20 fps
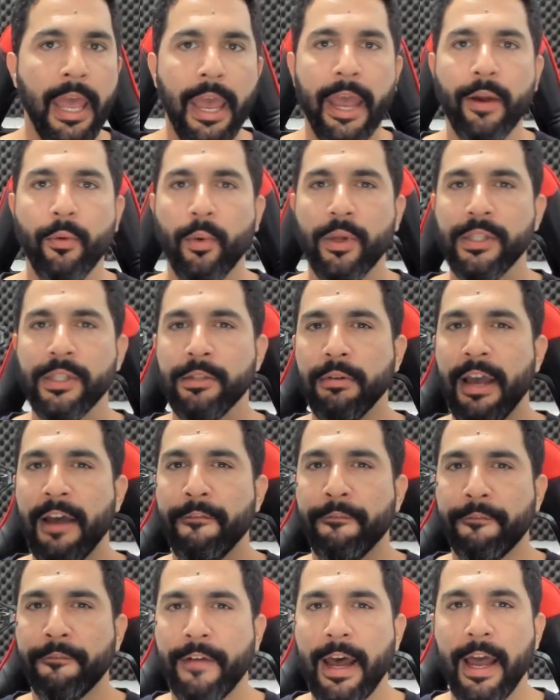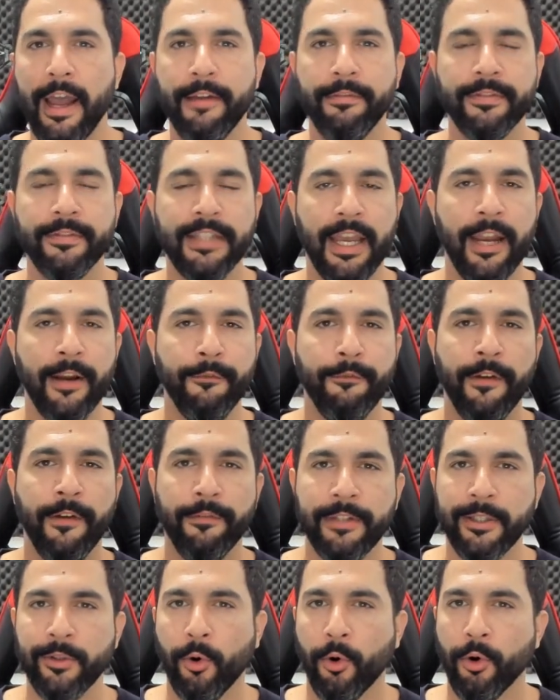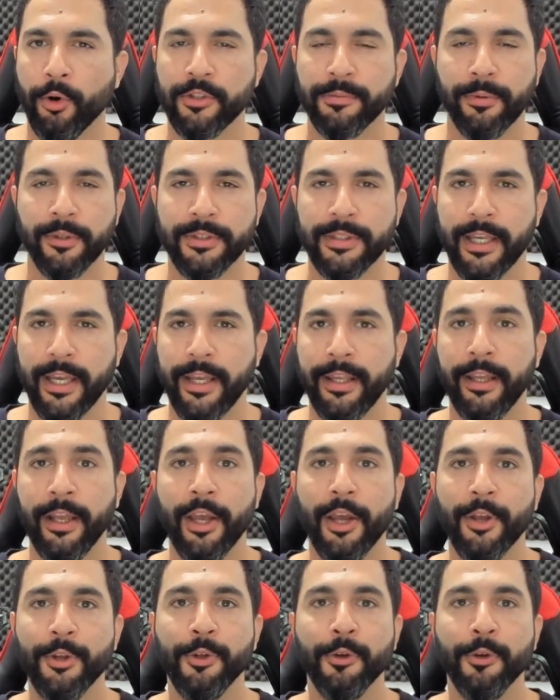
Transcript: And once you have five, ten, fifteen orders per day,